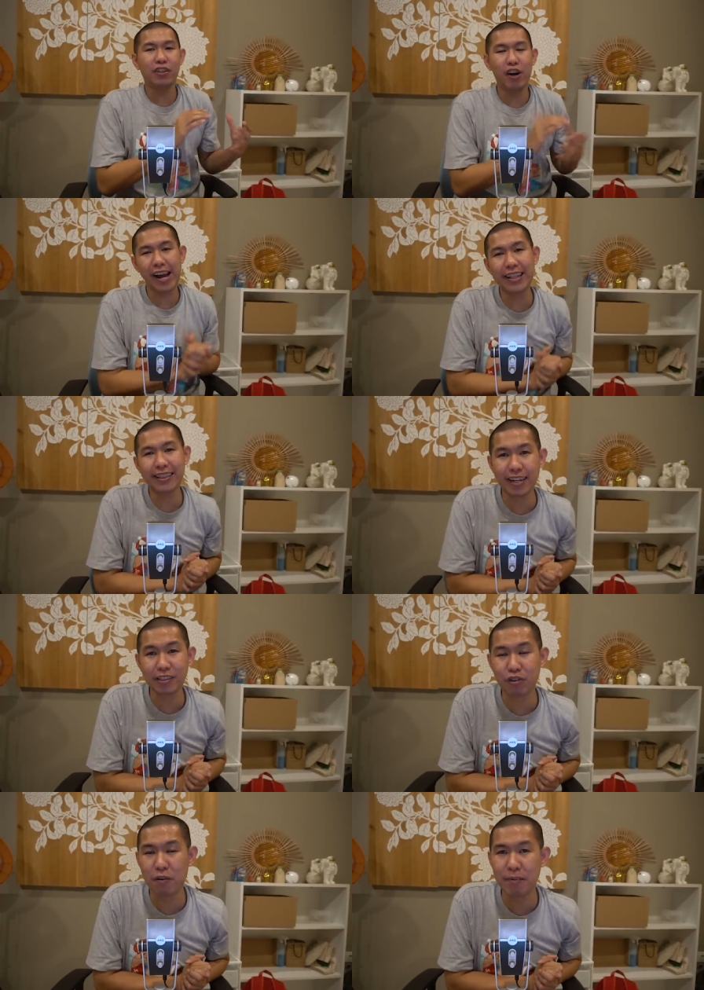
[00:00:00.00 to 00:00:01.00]
Talk and
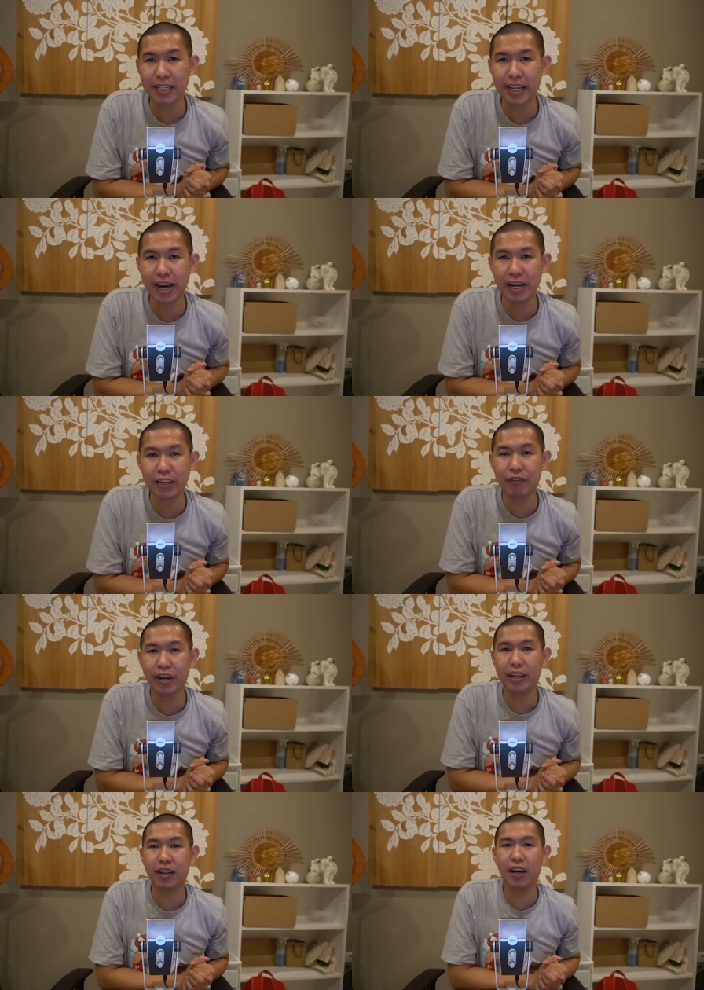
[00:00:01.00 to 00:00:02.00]
Text Tropang Giga
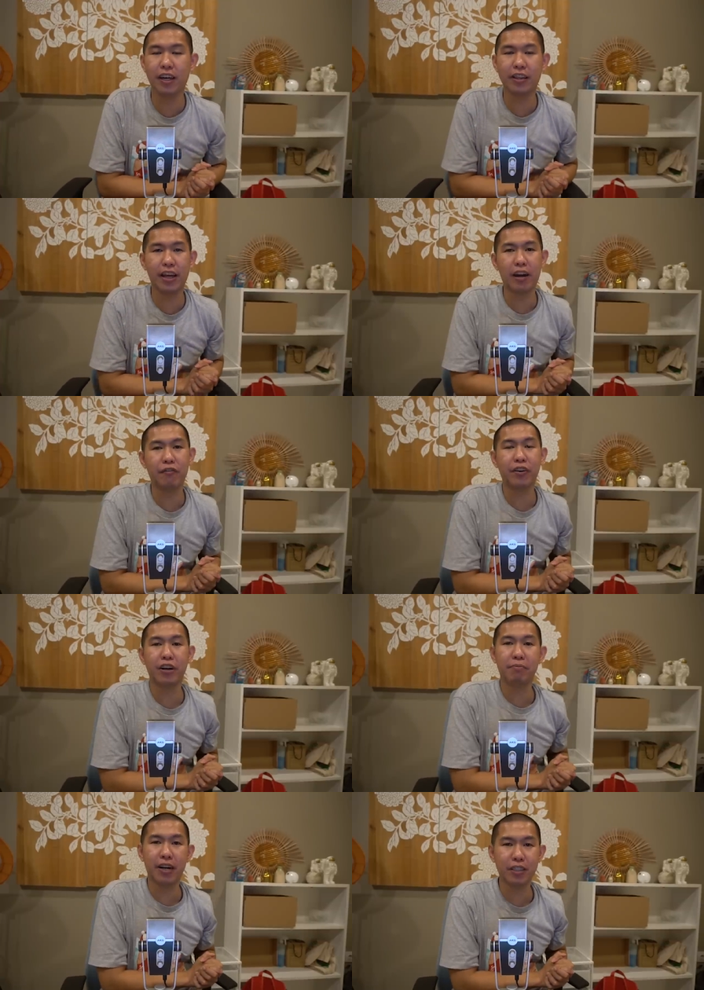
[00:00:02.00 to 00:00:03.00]
defeated
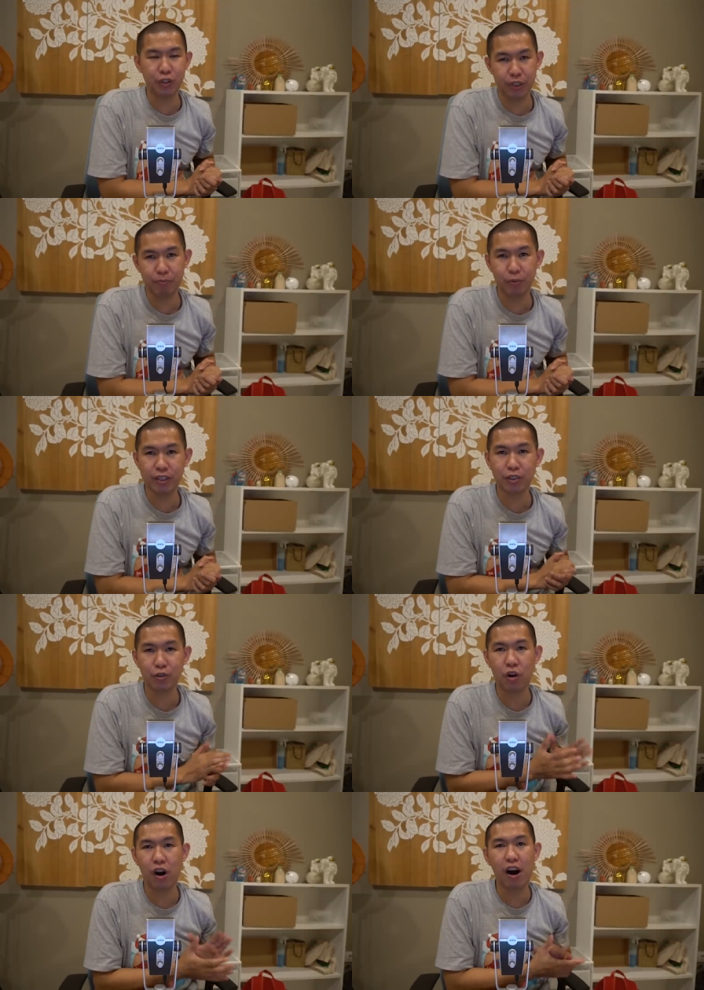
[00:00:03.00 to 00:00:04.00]
Terrafirma Dyip with the
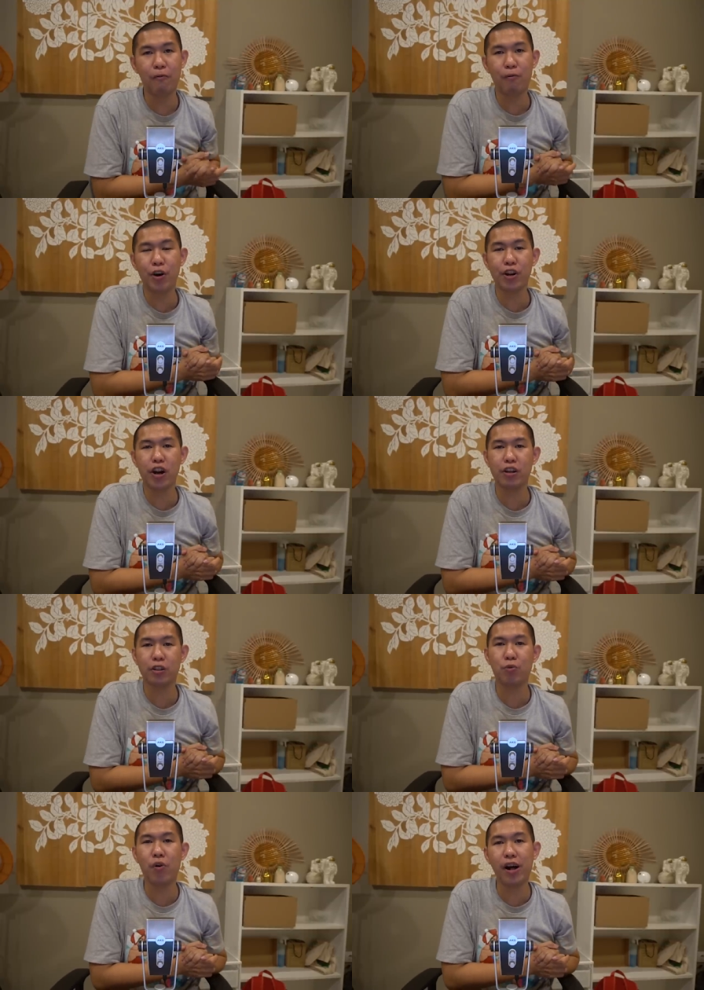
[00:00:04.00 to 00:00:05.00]
score of
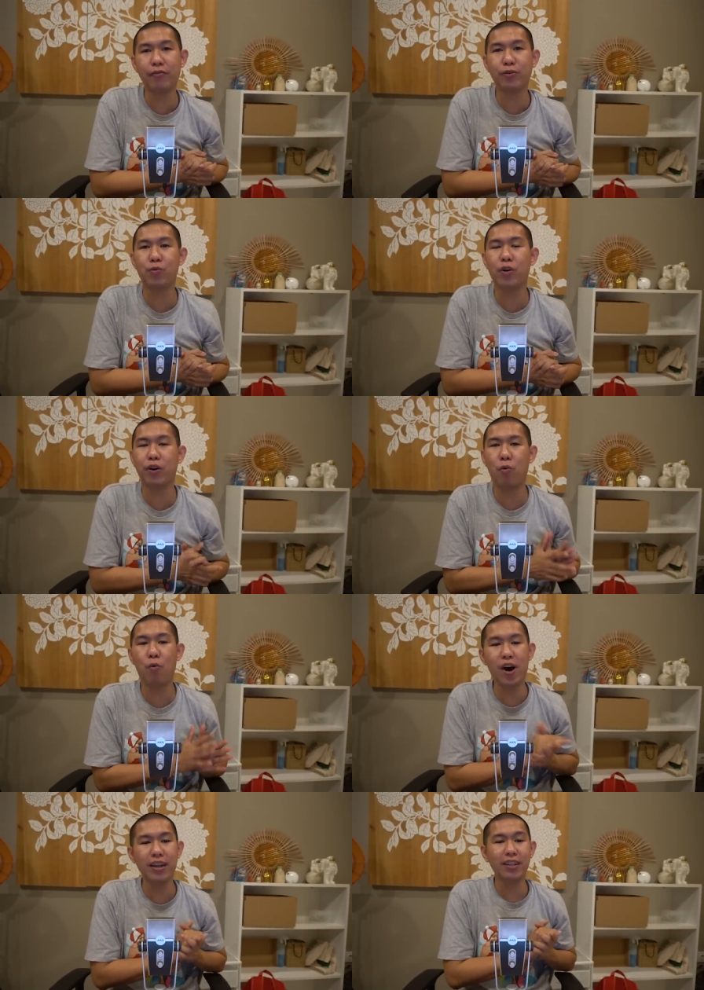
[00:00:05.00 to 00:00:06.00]

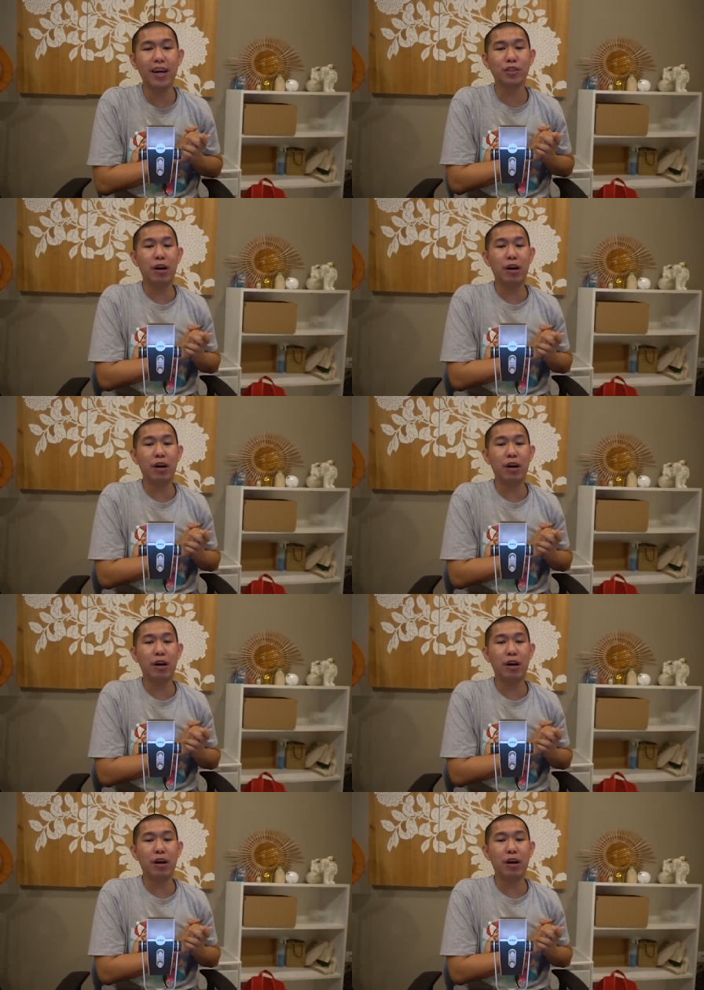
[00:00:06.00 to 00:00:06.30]
112-101.